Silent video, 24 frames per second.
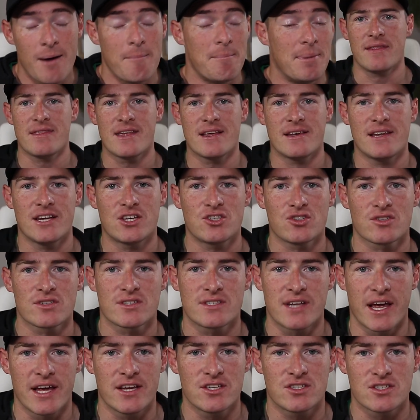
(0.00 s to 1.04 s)
In the initial
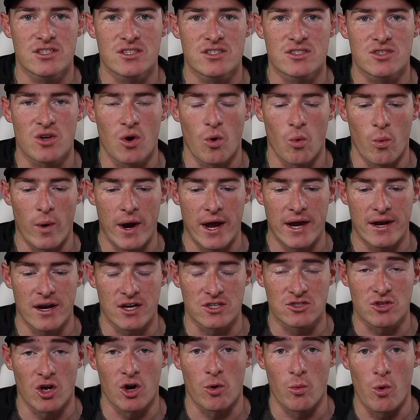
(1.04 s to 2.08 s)
stages when I
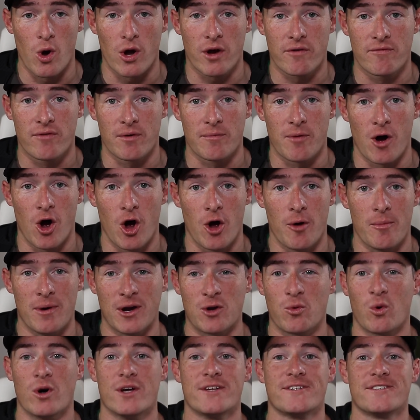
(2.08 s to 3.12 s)
started working from home,
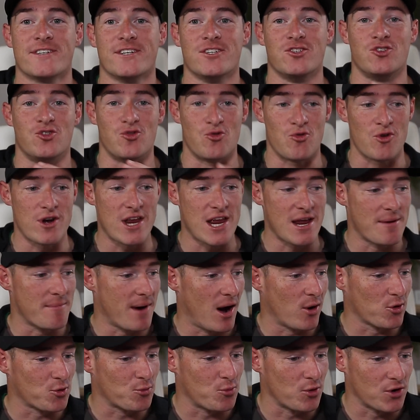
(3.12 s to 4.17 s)
it was a dream.
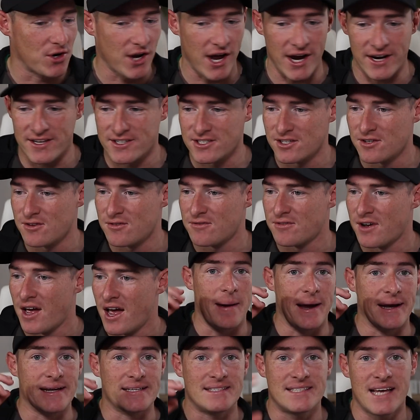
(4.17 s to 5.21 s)
I was productive,
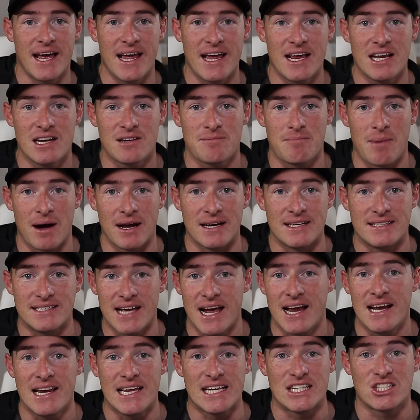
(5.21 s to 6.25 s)
maintained my
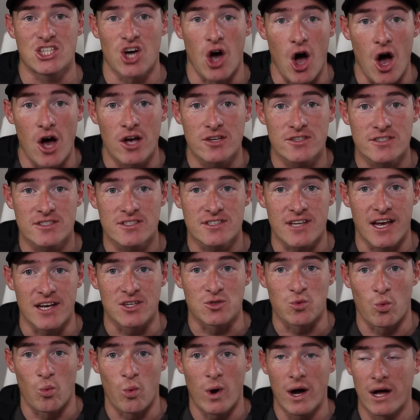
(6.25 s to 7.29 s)
daily tasks
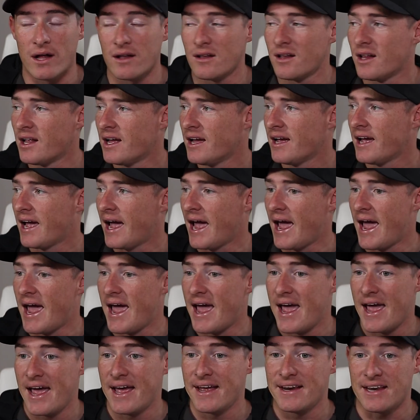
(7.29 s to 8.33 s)
as well,
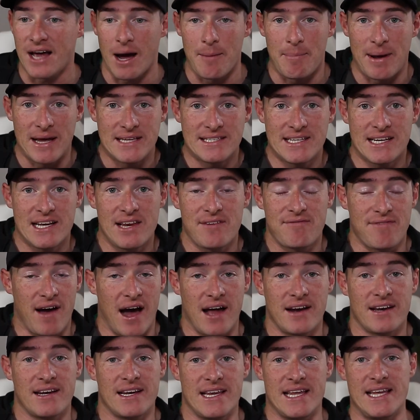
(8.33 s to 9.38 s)
and I basically
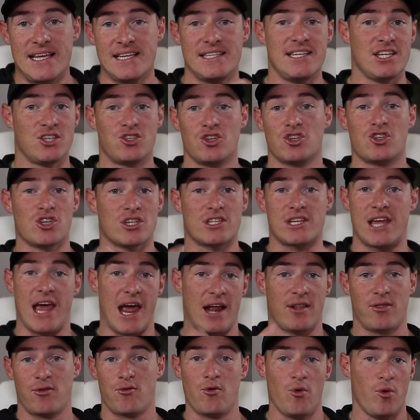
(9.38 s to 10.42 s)
found it easy to just
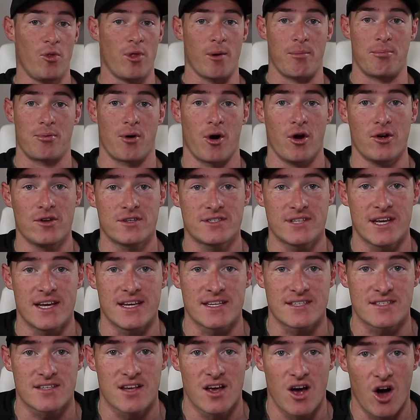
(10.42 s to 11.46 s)
get through the
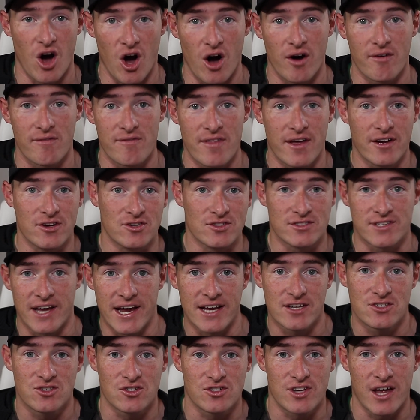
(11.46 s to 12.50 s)
process of those
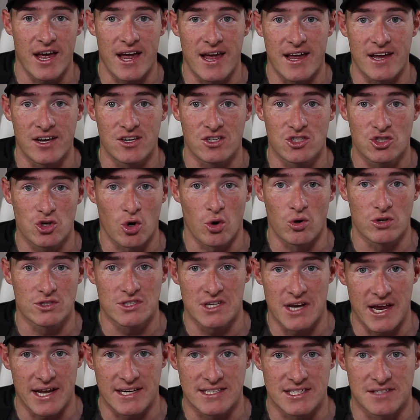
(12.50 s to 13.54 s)
day-to-day chores
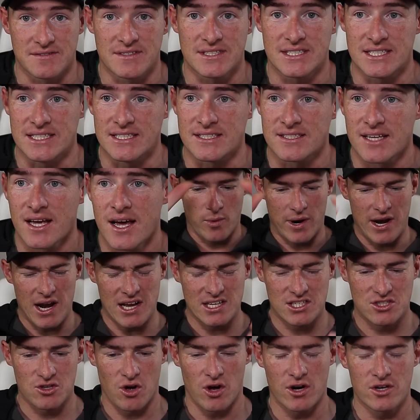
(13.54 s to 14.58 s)
and activities. When I
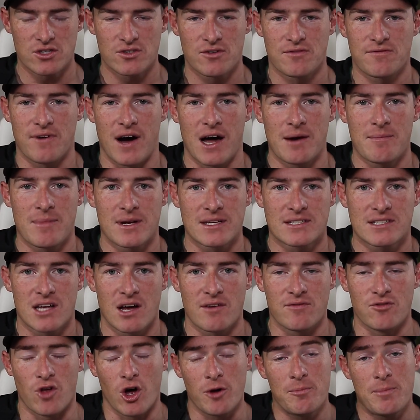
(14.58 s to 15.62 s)
started to find
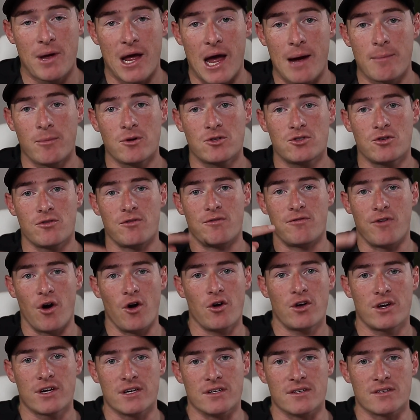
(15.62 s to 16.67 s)
myself not being able to
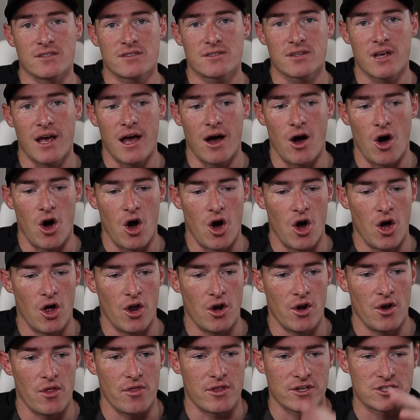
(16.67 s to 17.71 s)
focus
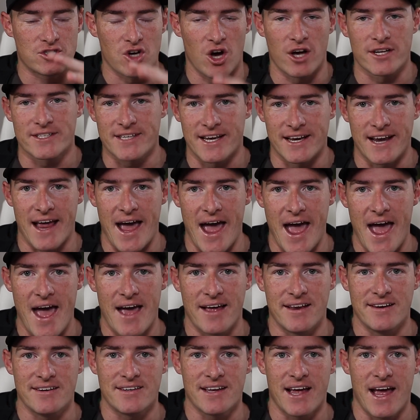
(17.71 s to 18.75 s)
on the task at
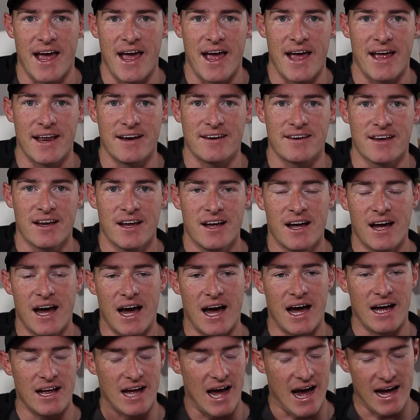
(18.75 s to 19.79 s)
hand, and
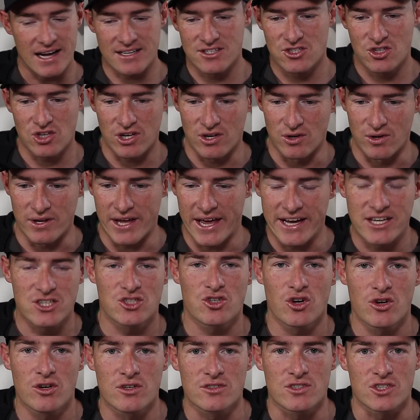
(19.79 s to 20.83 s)

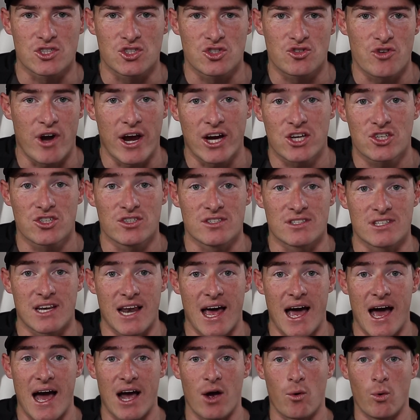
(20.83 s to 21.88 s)
external distractions
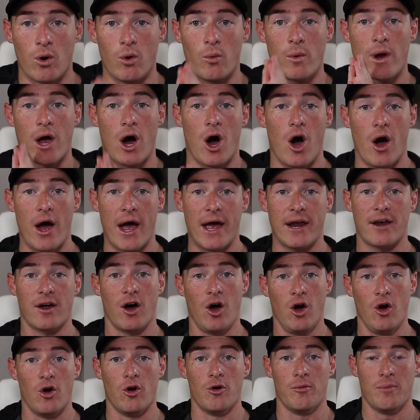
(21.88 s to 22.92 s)
like, well, we are at
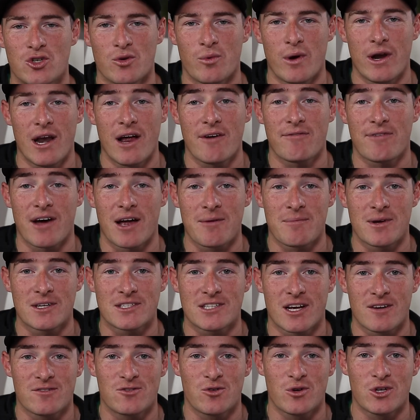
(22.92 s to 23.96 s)
home. When I found
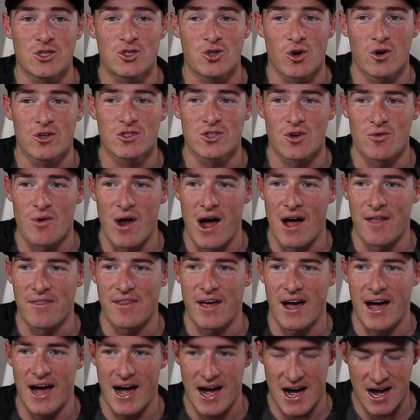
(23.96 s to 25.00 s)
myself doing chores around
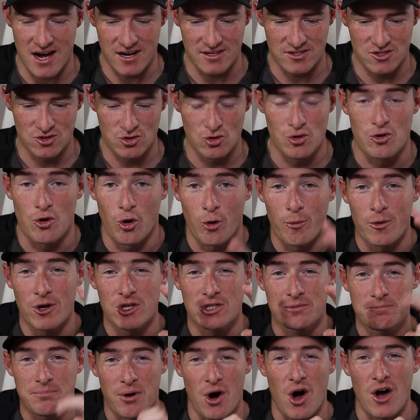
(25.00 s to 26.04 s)
the house to
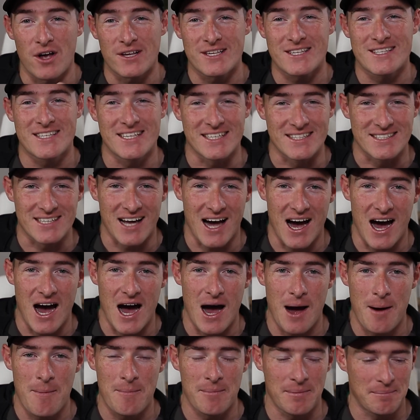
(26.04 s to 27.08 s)
almost pass the
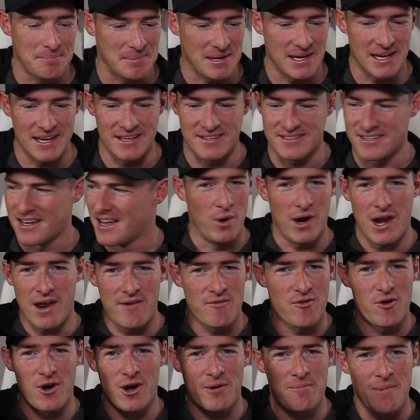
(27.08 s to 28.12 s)
time, be it
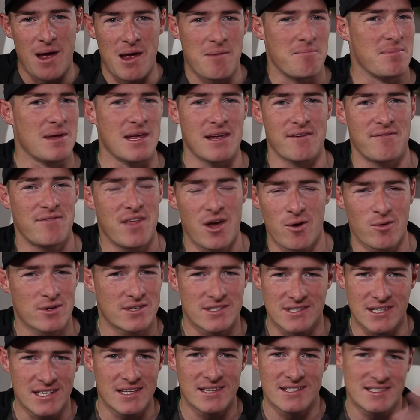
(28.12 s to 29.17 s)
whatever it may be, if there
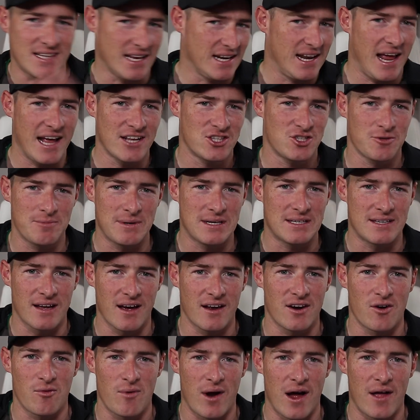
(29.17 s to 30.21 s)
was things that had to be
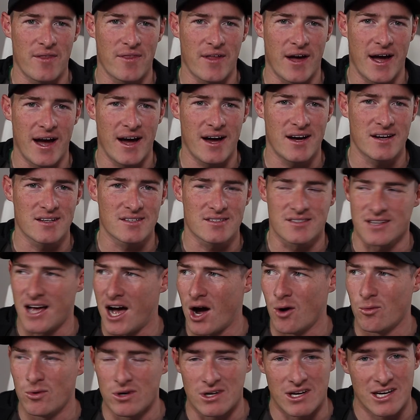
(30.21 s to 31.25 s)
done around the house,
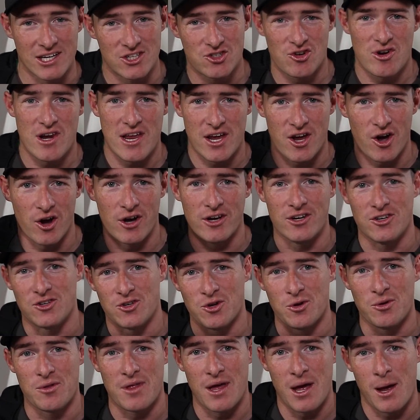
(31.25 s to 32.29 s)
I would literally go and
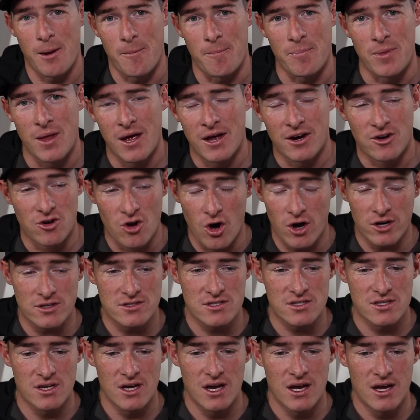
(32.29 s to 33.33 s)
do them.
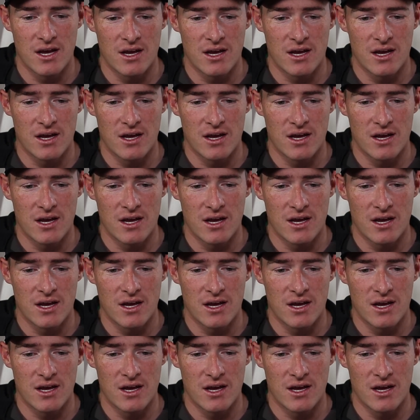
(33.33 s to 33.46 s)
Not